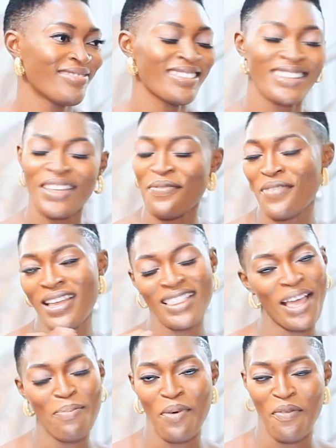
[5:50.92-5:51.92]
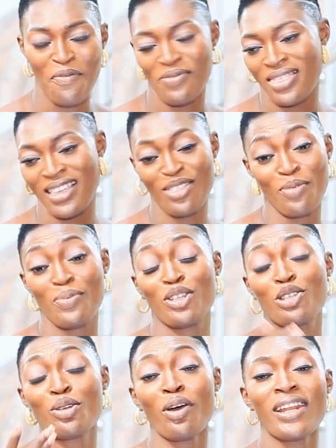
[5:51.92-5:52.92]
different type of thing to be
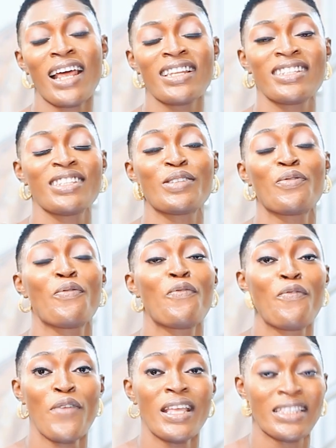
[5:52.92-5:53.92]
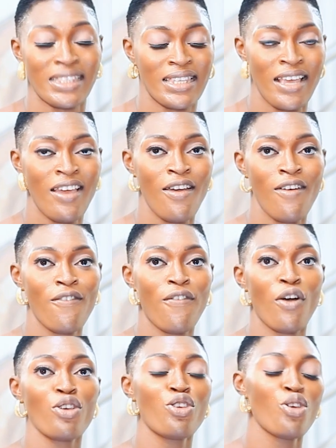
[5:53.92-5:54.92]
sure that it is fit
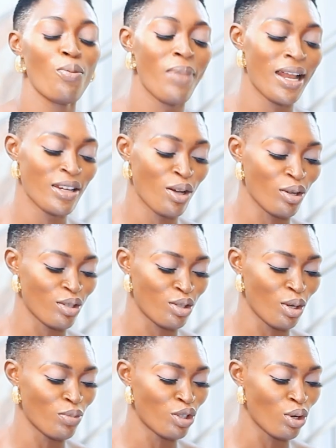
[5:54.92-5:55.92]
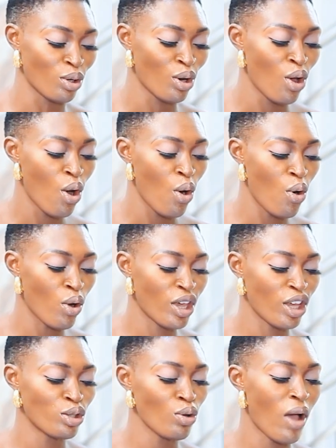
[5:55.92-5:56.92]
for human consumption,
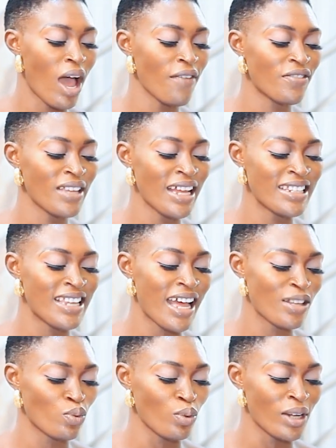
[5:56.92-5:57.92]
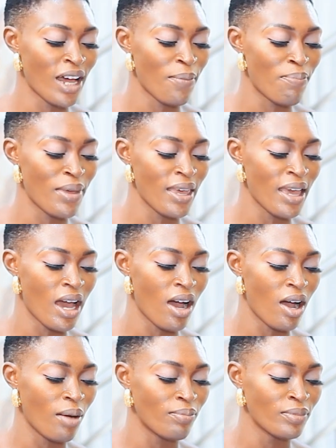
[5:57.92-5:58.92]
okay? So after that will now be
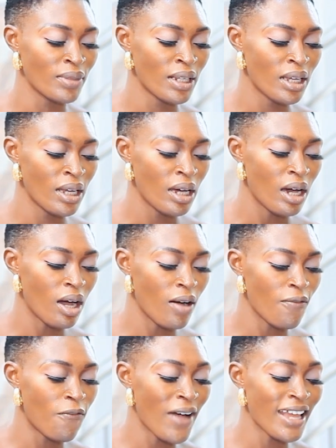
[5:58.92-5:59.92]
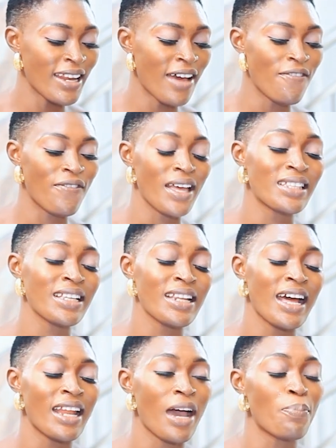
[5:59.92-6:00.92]
final vetting
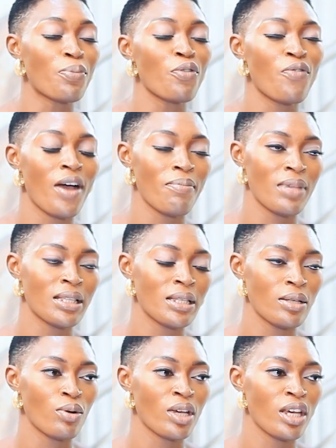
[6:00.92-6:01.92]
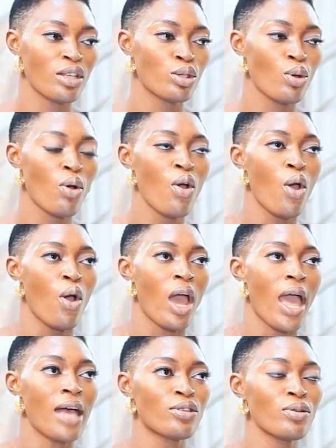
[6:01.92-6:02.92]
and approval meeting, okay? So
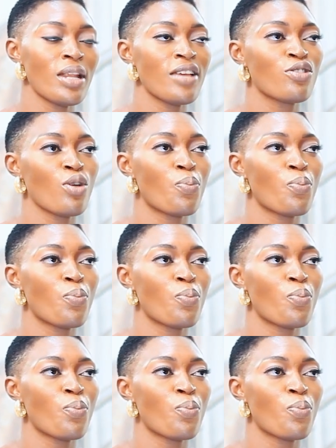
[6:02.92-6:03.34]
as soon as your